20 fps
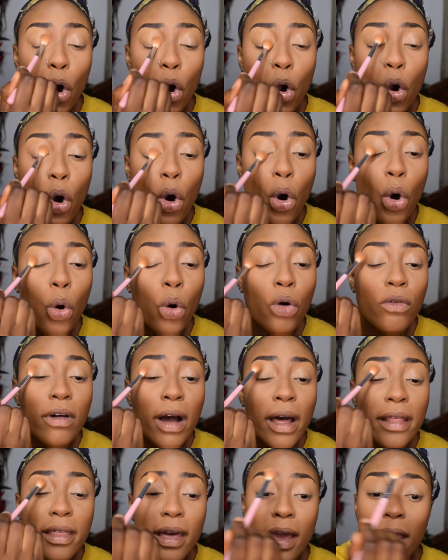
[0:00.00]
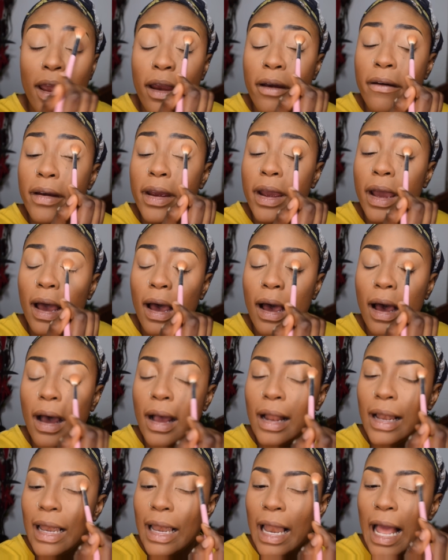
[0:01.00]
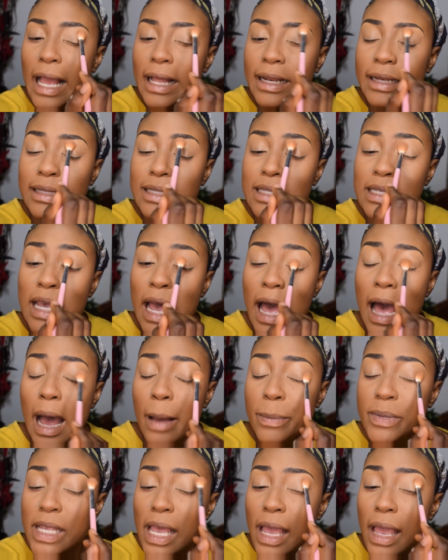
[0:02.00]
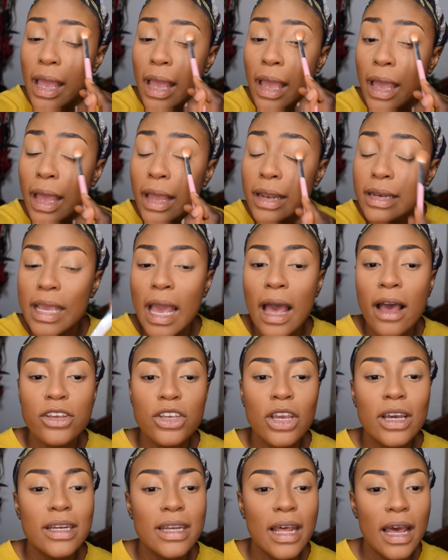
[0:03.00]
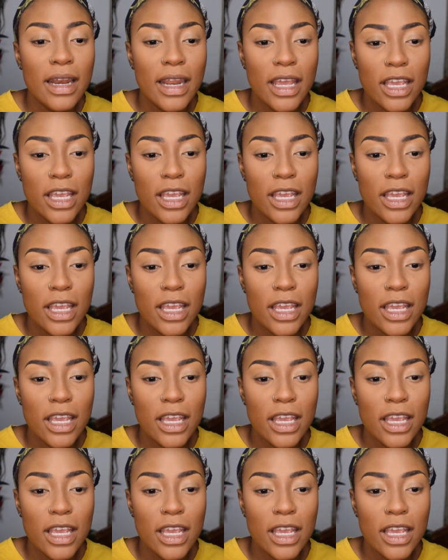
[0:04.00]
go over the area, light taps, and yeah, you're done.